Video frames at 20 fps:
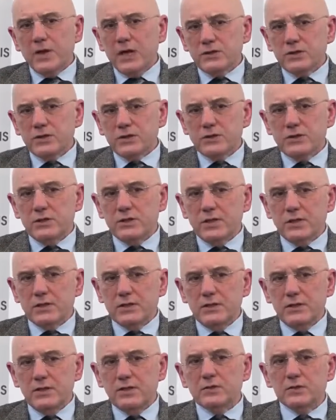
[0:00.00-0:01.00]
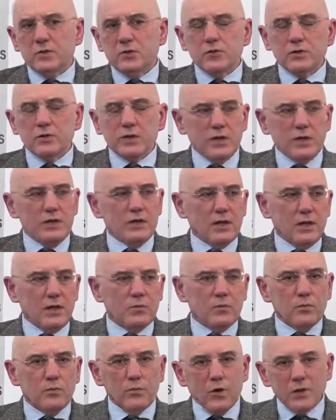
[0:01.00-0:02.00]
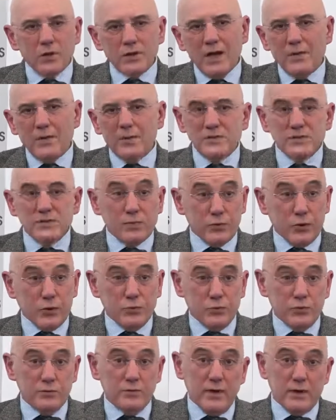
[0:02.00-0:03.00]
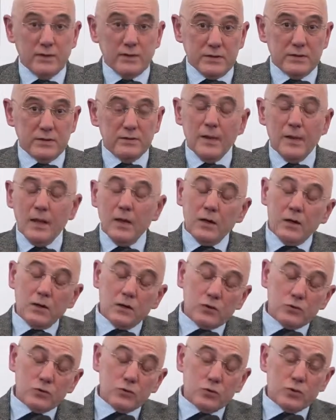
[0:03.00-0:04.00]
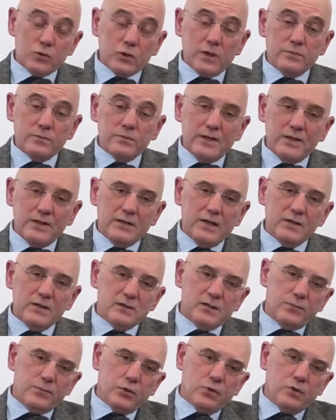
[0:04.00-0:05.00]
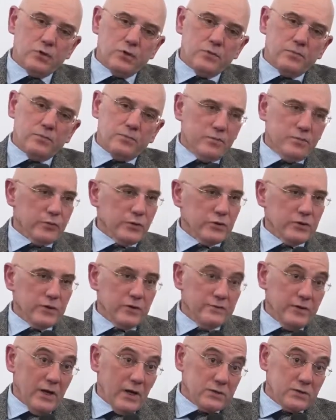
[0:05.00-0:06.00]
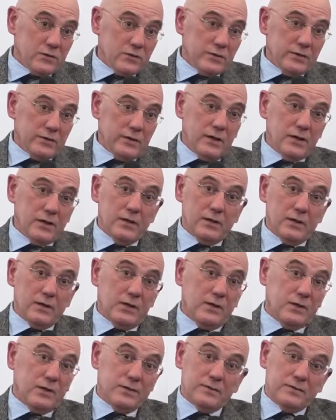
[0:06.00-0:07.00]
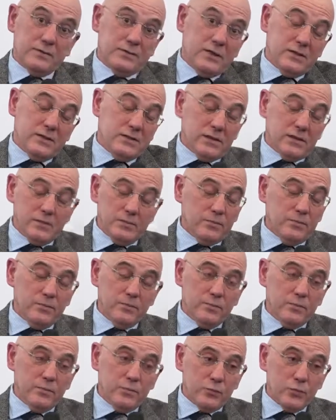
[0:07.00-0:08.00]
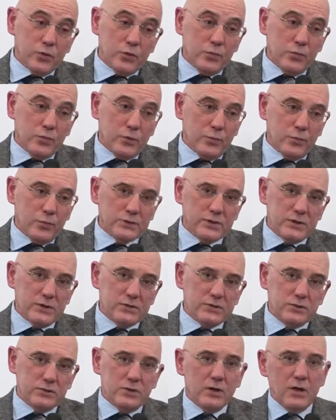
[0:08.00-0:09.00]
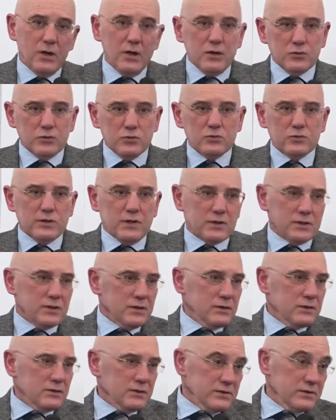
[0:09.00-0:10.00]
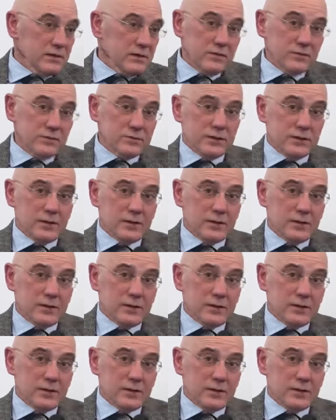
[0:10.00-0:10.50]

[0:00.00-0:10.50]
about simple messages that Ukraine could offer to Turks. It's not about imposing, it's about an offer.